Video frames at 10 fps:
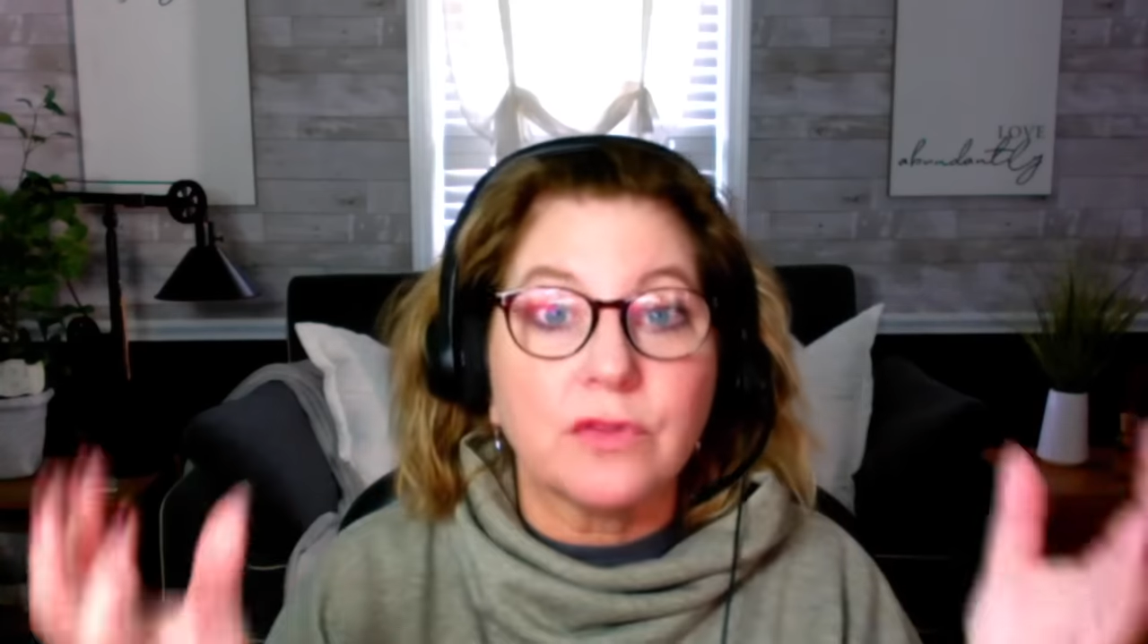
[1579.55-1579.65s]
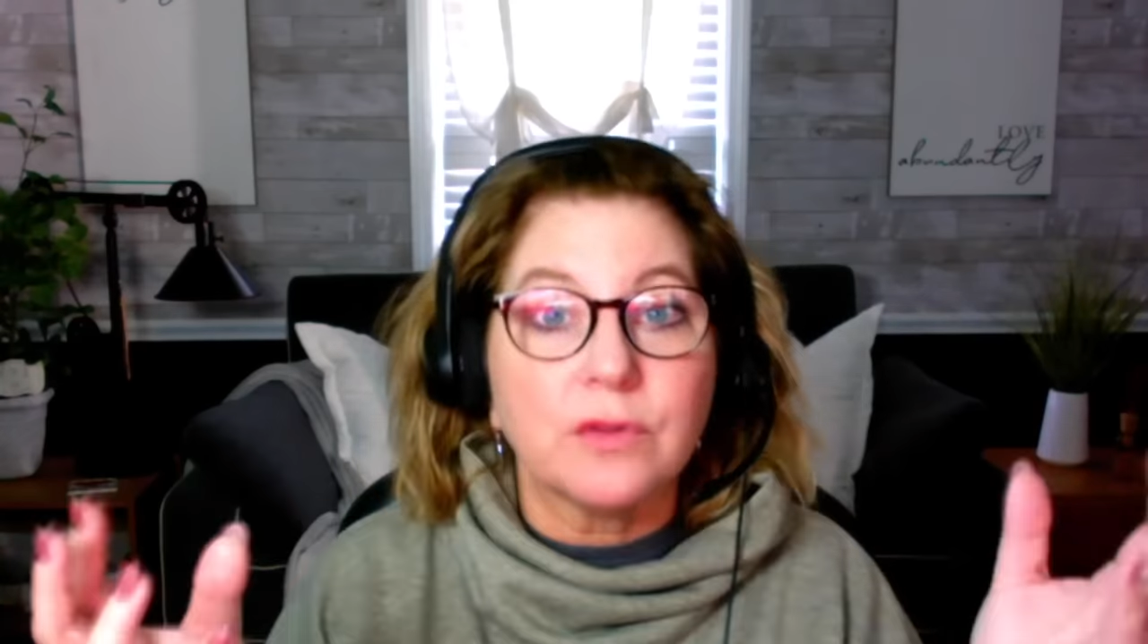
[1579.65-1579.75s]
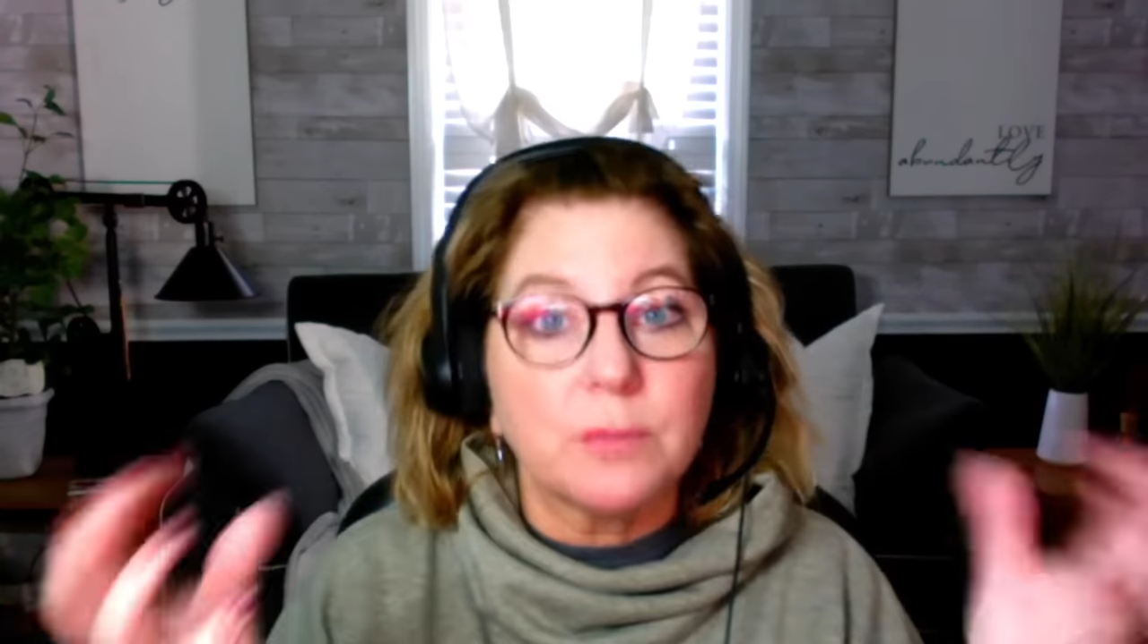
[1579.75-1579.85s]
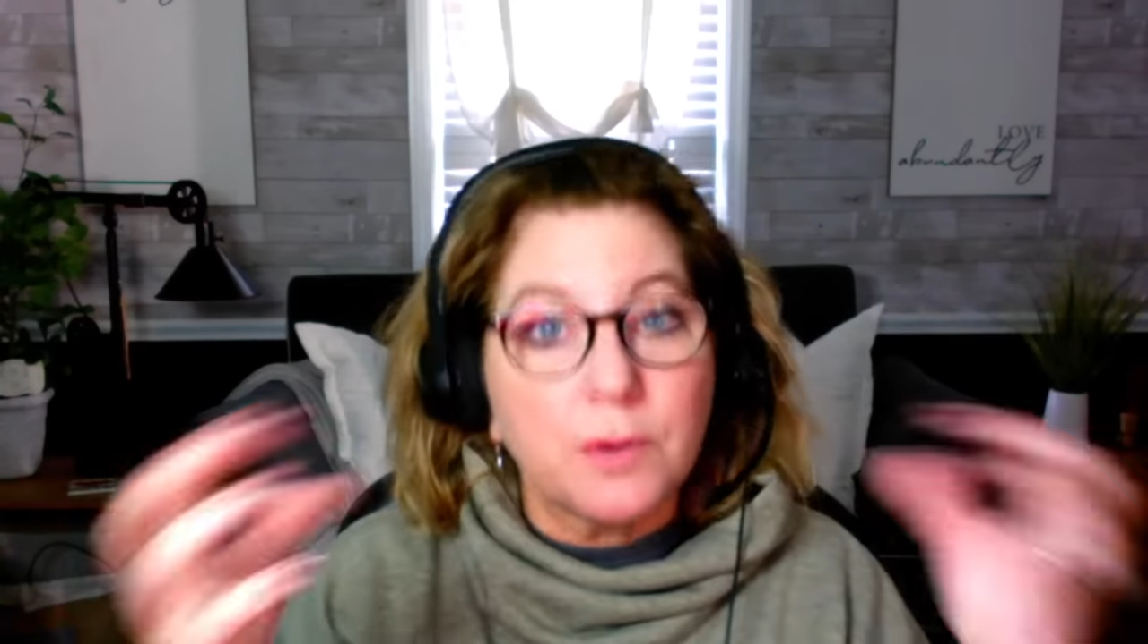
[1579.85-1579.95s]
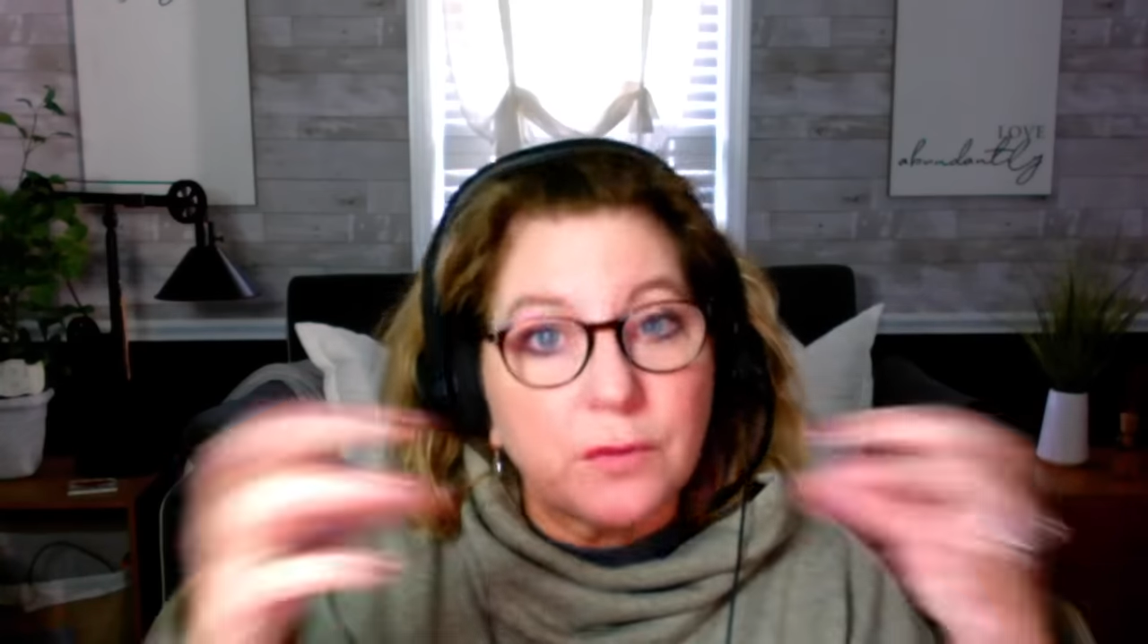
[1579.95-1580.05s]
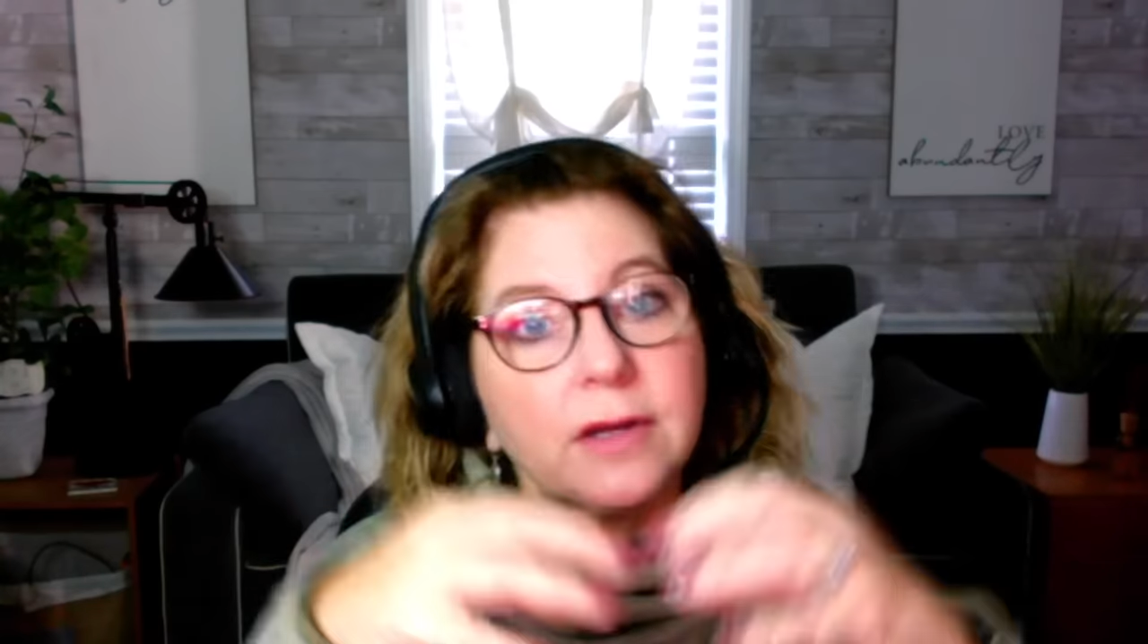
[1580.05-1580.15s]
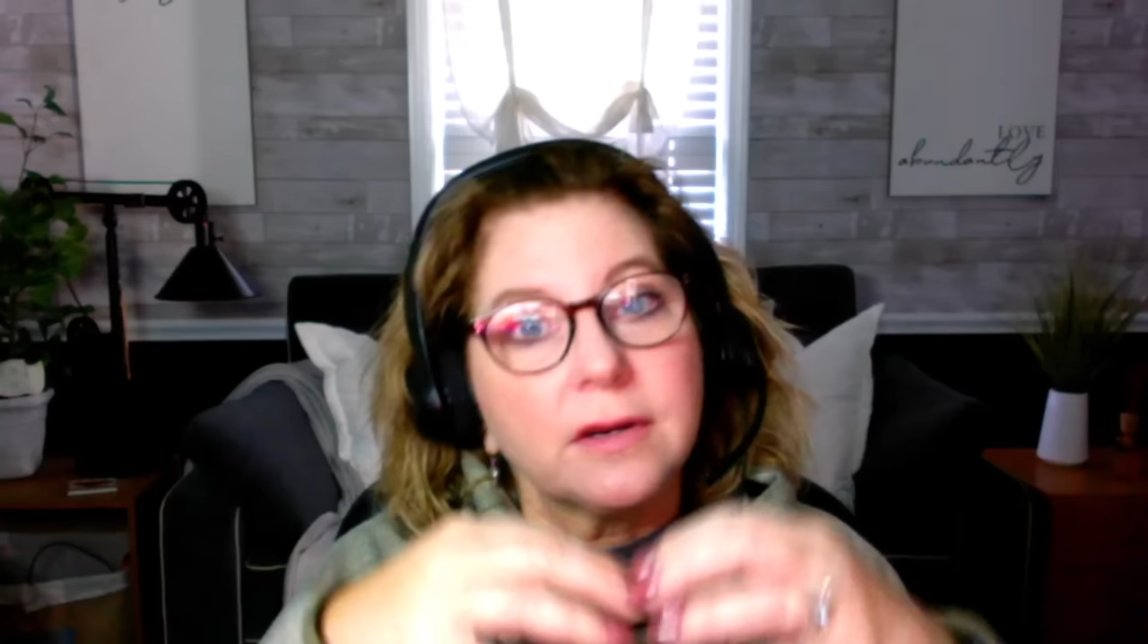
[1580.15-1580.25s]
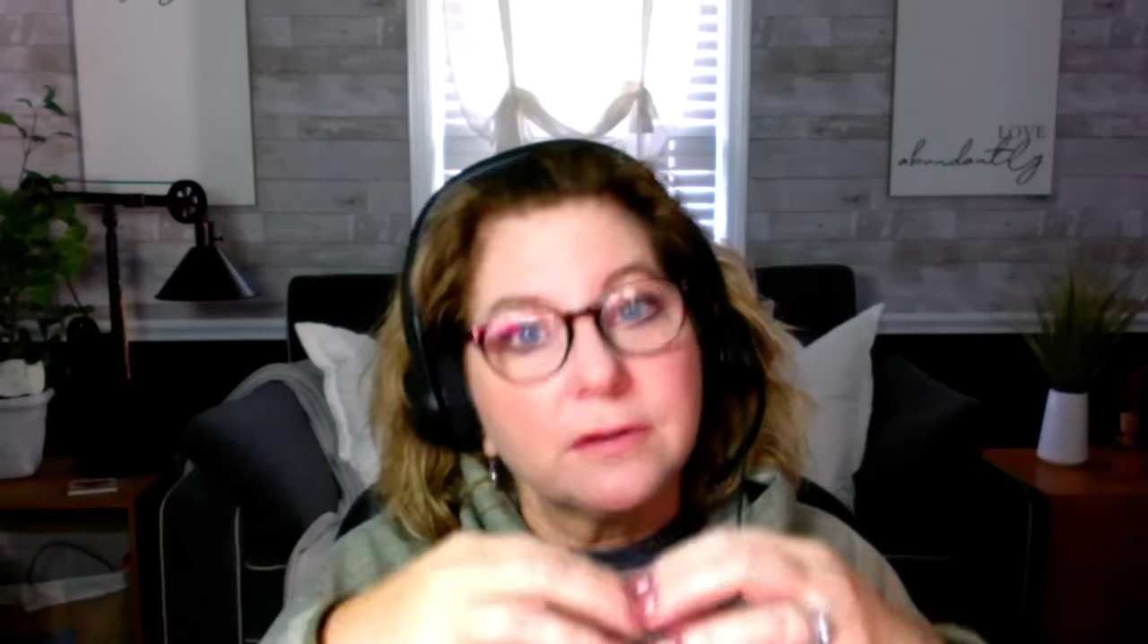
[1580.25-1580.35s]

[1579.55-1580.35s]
They're both there